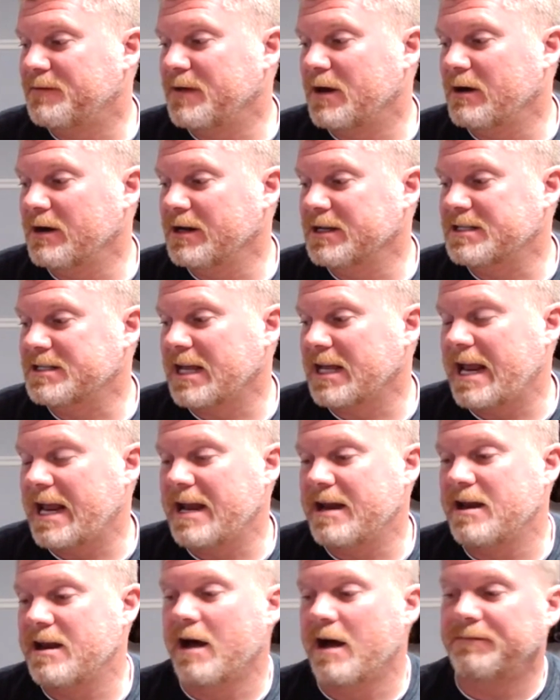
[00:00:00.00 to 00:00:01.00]
there is
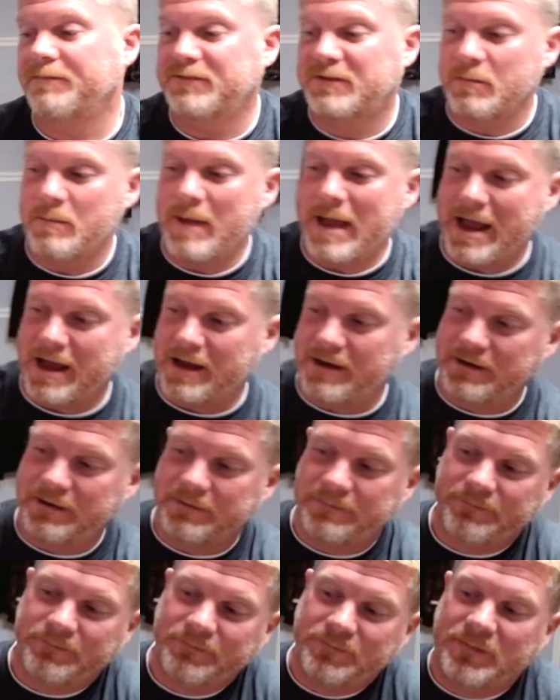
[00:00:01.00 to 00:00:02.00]
enough demand,
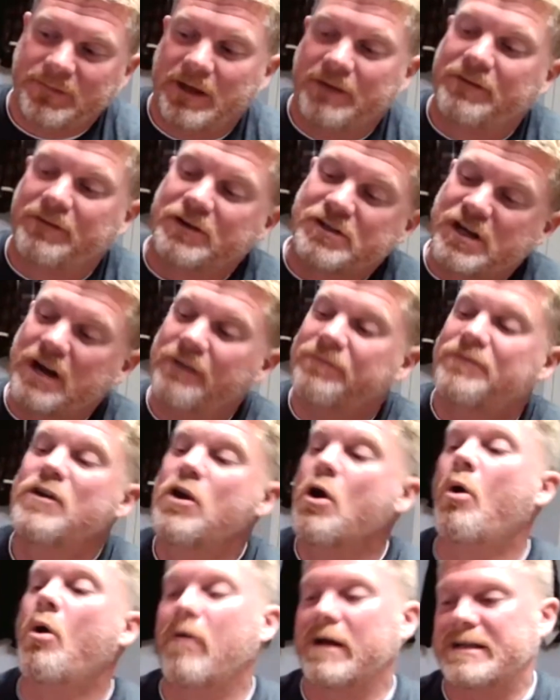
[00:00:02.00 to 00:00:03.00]
if there's enough
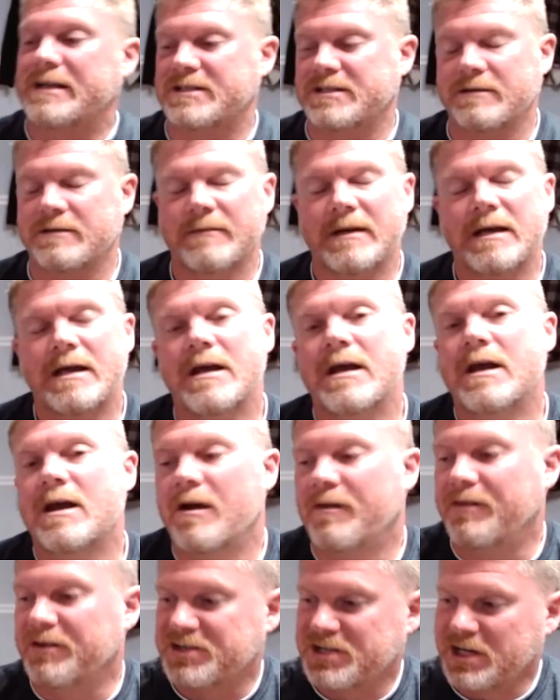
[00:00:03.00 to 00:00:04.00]
noise,
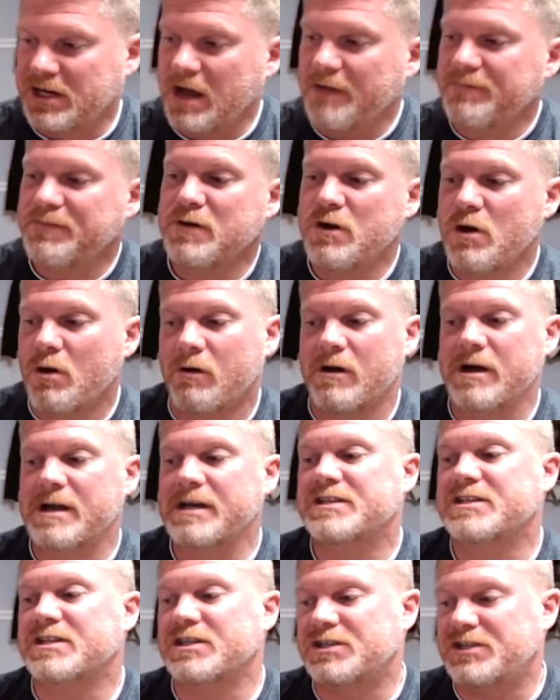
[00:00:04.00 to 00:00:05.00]
if there's enough
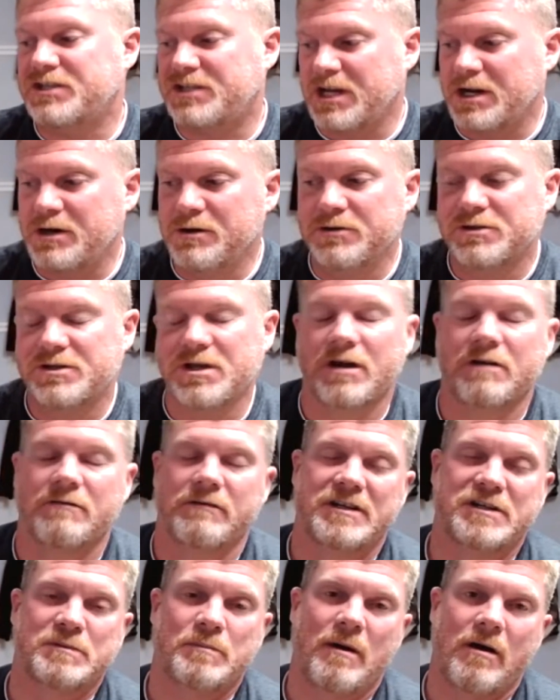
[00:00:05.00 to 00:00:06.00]
noise, Sea-Doo's going to
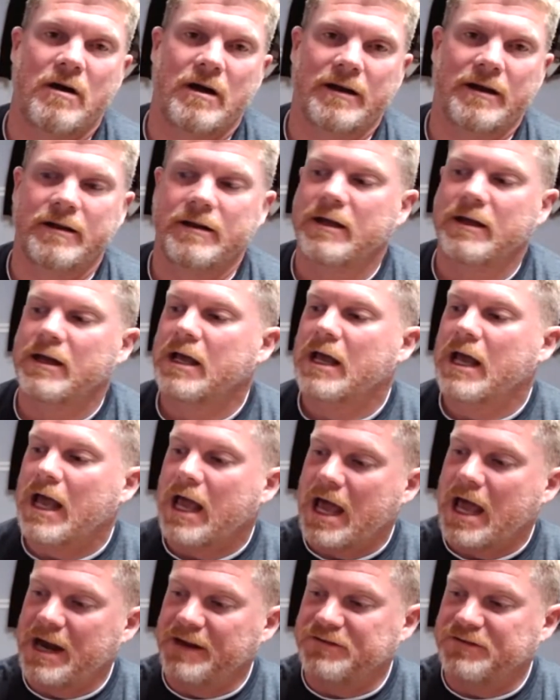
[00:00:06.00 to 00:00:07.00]
respond.
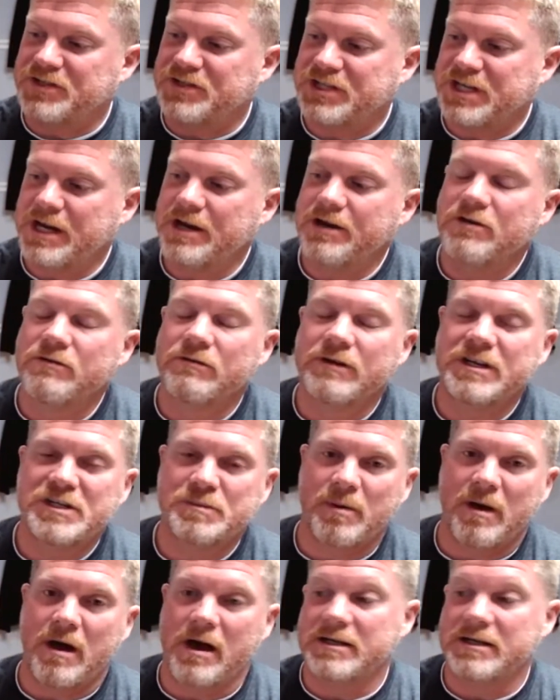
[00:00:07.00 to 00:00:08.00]
And if Sea-Doo
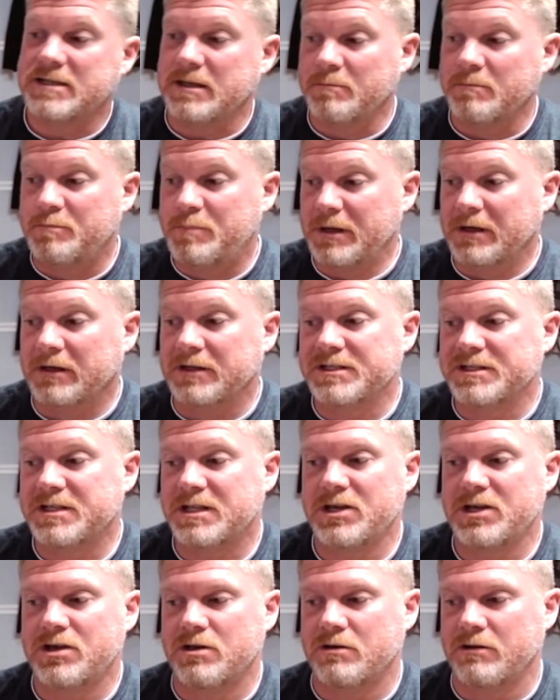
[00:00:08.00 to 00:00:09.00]
responds and builds
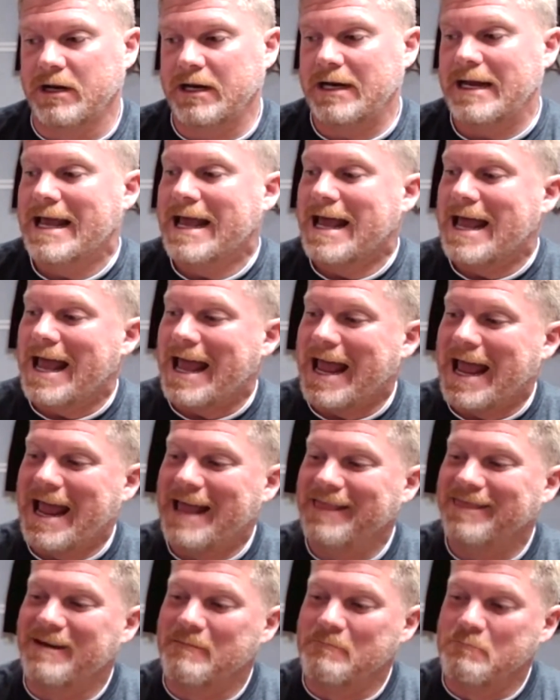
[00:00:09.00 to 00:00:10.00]
the unit
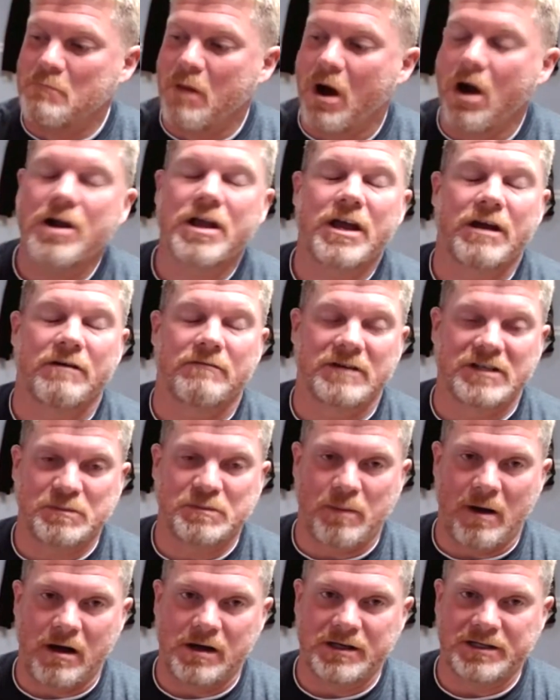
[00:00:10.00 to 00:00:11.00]
and the market
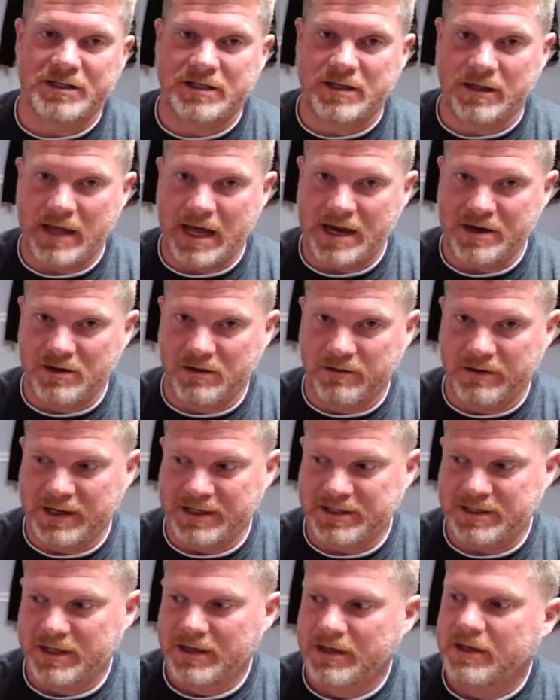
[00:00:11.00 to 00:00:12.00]
responds to that
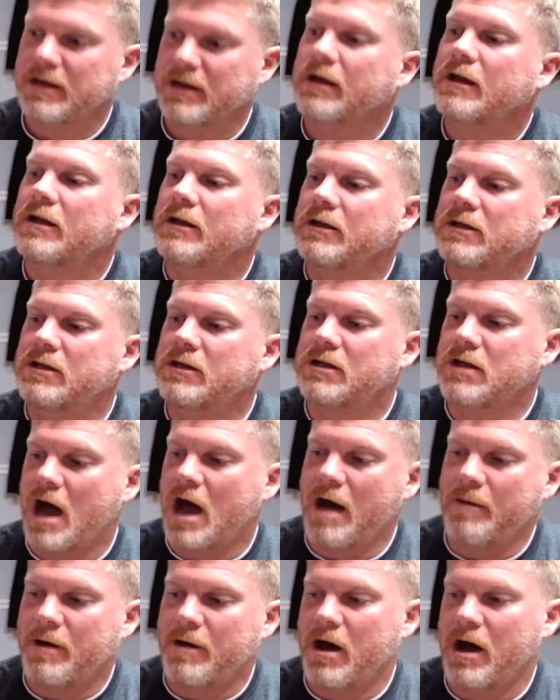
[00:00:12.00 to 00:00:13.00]
unit,
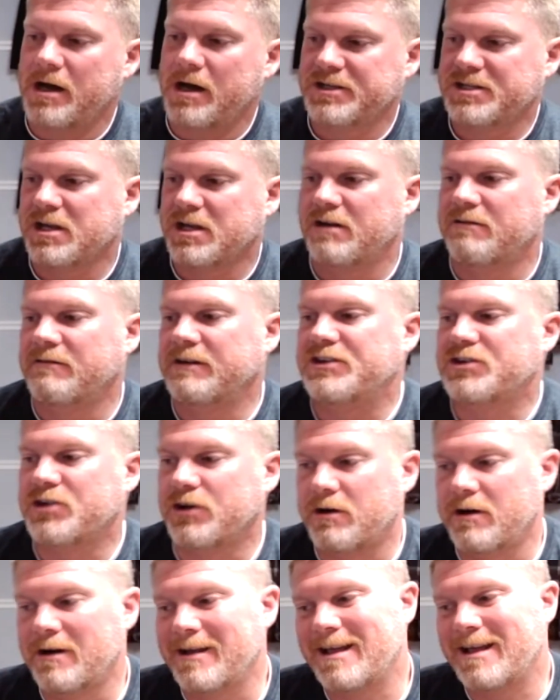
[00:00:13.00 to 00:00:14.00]
Yamaha is going to
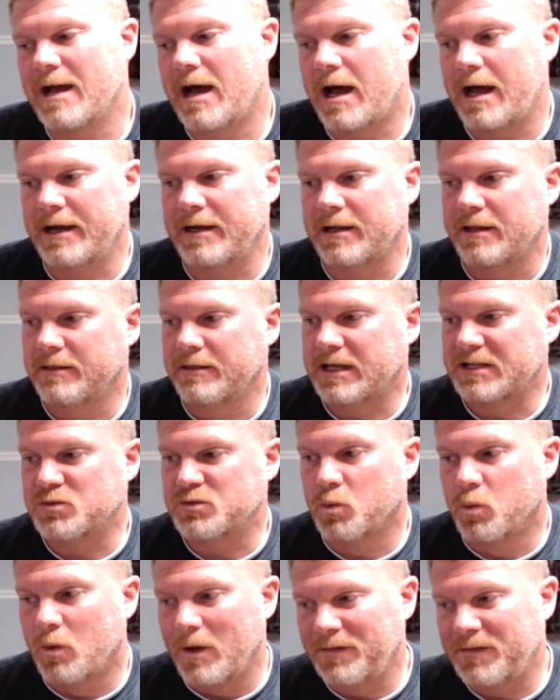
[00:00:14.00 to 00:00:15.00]
return in kind. That's
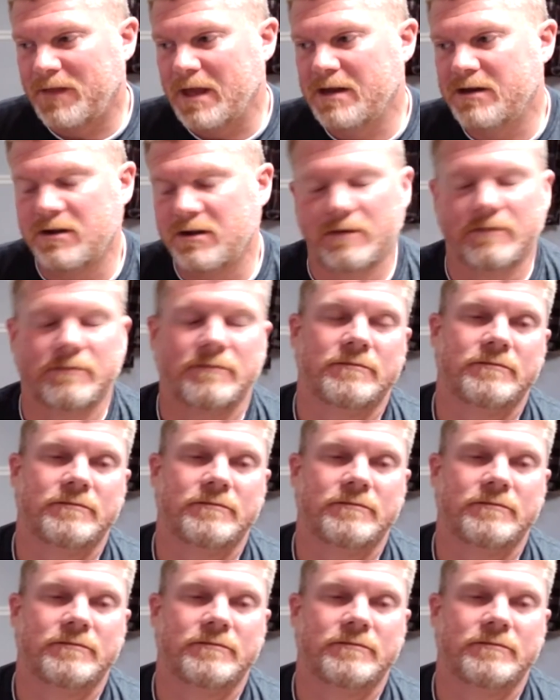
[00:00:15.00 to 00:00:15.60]
what they do.